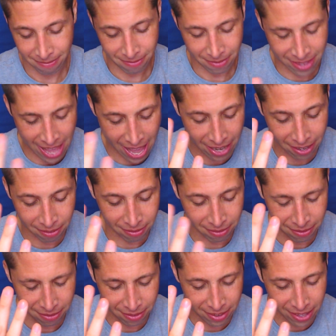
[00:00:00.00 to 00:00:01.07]
then
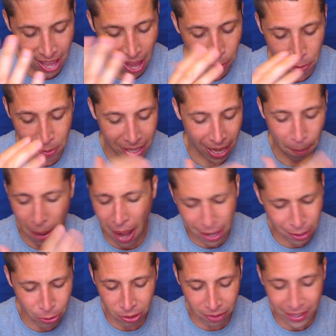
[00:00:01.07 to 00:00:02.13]
that would be the
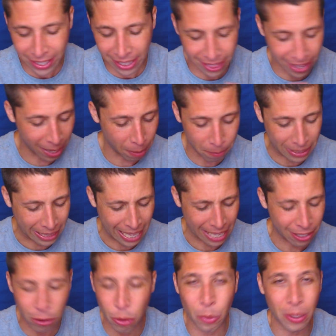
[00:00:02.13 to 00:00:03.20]
hypotenuse of anything, but
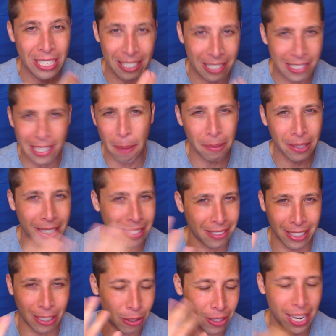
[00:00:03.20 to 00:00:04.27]
then you would need to double it. So,
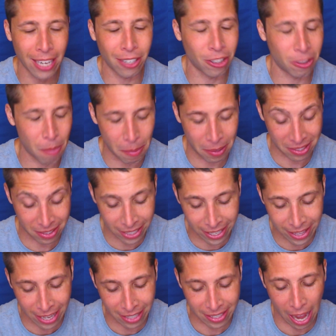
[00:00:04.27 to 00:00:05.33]
like, you can kind of just maybe see
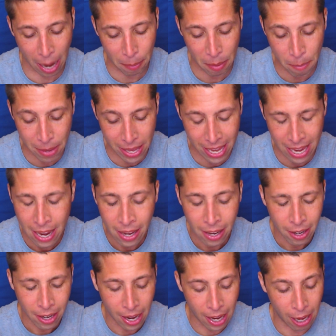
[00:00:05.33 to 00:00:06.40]
that it's got to be B
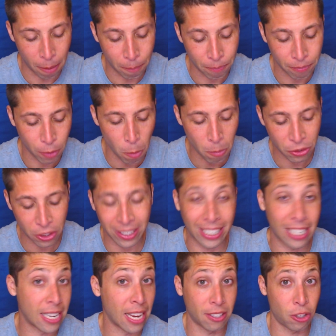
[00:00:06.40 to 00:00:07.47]
um, almost in like a
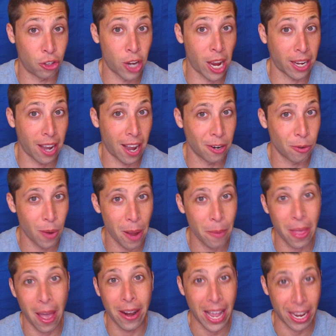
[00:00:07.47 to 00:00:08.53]
guess and check kind of way
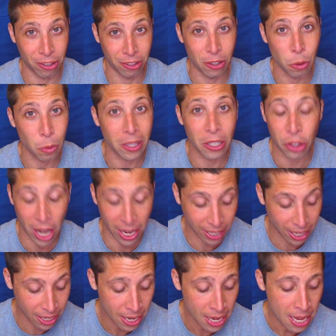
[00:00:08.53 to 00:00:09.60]
without actually doing the
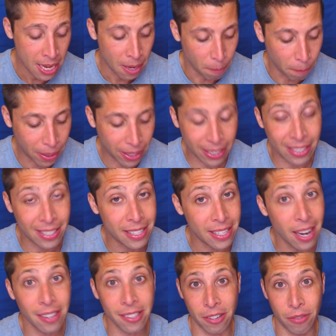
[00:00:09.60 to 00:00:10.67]
checking. But it
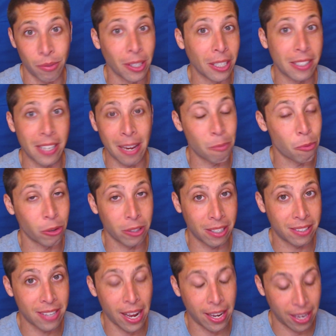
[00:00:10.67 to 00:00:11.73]
doesn't really take more than a
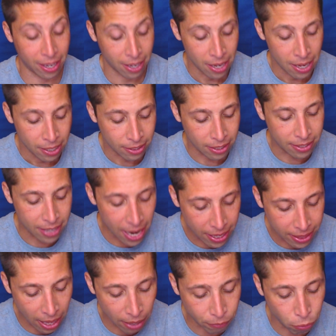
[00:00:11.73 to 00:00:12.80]
second to take
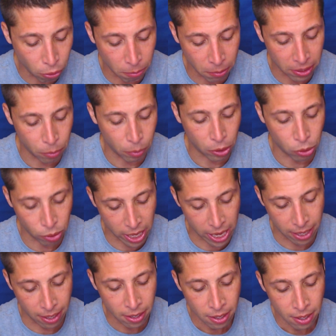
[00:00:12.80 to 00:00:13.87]
that formula that we
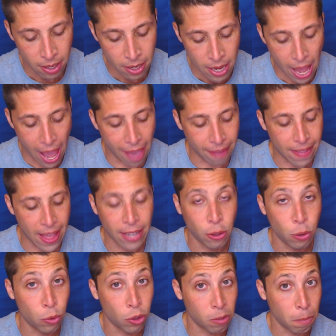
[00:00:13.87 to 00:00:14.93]
created and then
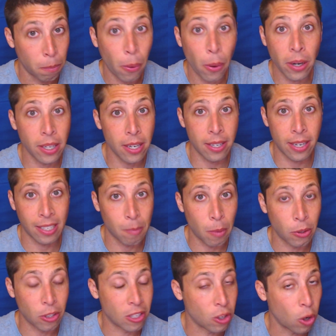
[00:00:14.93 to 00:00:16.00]
to just put it in
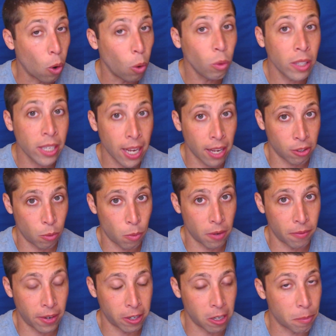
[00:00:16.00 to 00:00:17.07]
Desmos. Since it only has the one
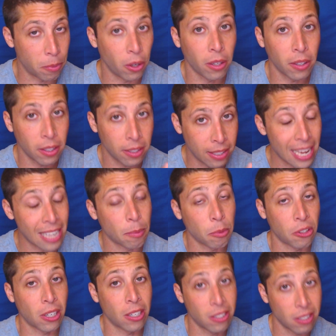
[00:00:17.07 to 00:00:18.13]
variable, Desmos is
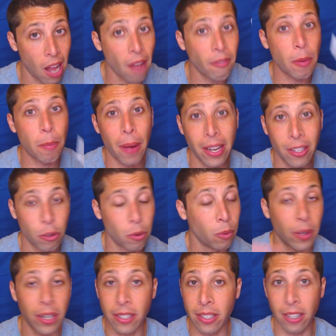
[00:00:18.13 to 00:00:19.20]
going to solve it by doing
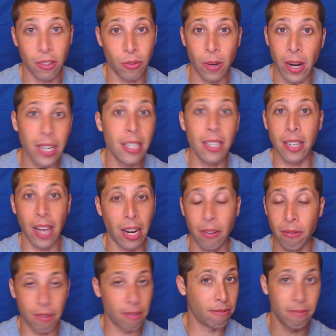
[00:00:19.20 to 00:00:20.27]
what it does for any kind of
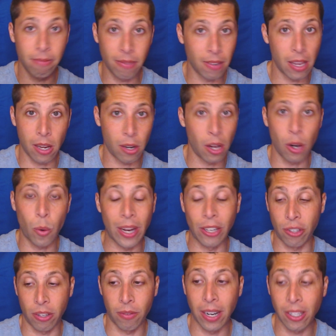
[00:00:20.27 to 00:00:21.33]
eh,
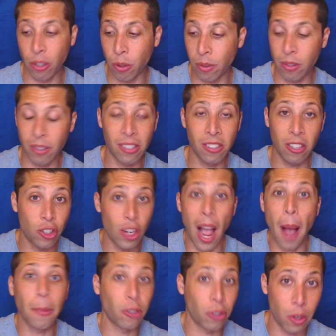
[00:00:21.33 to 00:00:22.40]
equation, right? So this is a
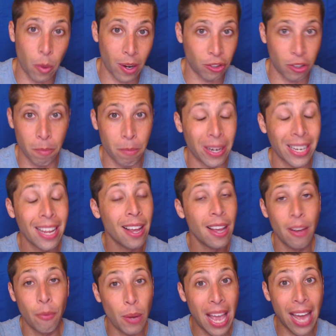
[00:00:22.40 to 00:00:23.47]
geometry question, but
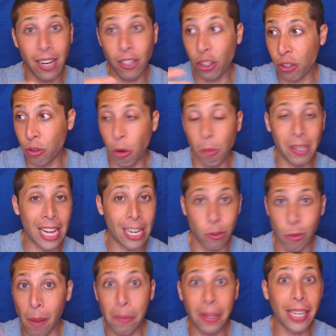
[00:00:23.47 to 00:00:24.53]
if we had a just normal
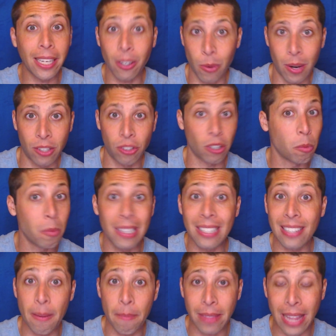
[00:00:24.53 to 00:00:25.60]
xy plane question, it would be the
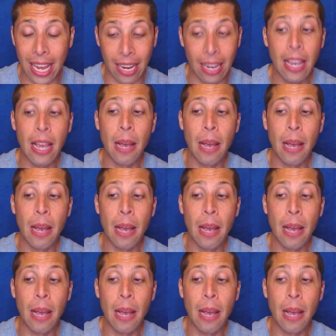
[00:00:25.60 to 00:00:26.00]
same thing.